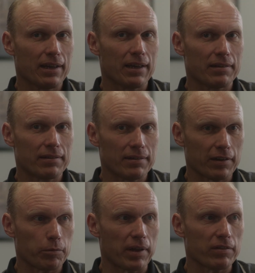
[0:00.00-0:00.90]
It's
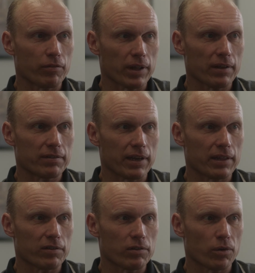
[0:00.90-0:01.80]
expensive real estate
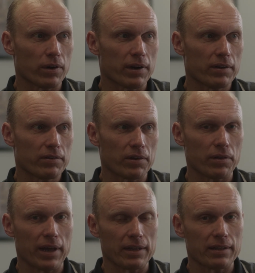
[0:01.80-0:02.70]
in the store, so
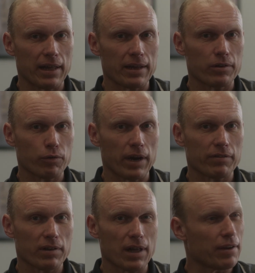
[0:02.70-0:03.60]
that
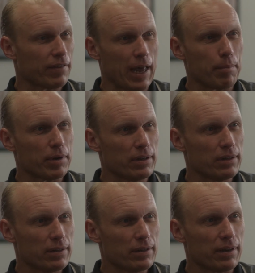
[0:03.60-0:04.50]
drives a lot of
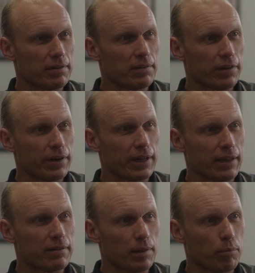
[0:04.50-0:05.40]
capital necessary to
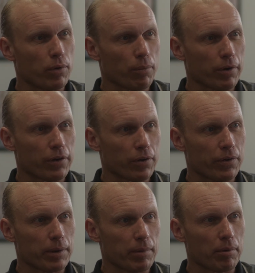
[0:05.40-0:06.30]
get to the point where you're
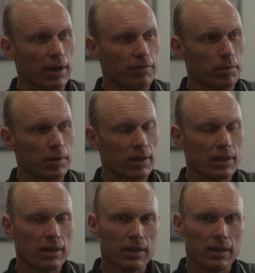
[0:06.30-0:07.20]
going to be profitable.
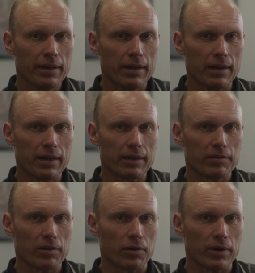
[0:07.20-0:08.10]

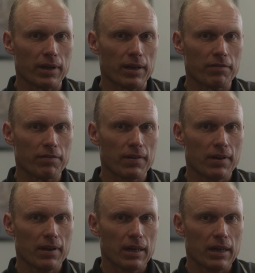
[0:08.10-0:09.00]
So if
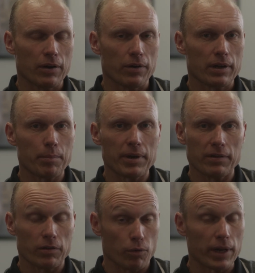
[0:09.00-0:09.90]
a company
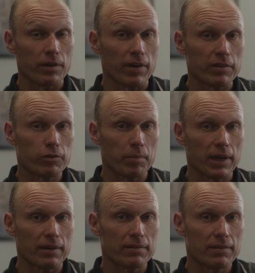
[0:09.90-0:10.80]
has a great investor
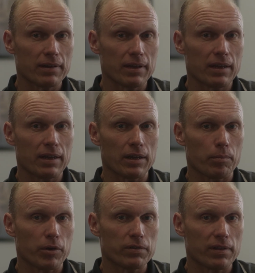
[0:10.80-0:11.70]
base,
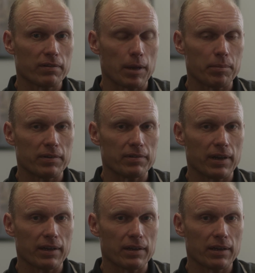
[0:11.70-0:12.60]
most of these companies
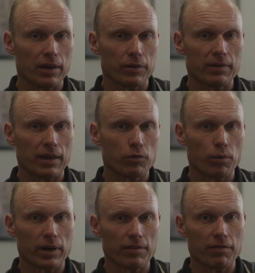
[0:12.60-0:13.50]
take 10,
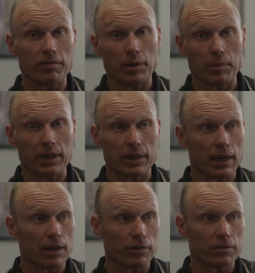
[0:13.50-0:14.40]
20, $50 million
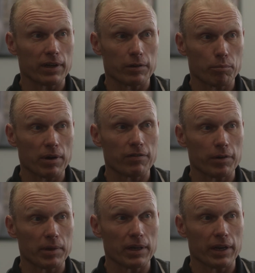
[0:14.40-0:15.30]
to get to
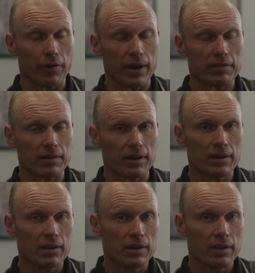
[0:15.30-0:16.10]
profitability or exit.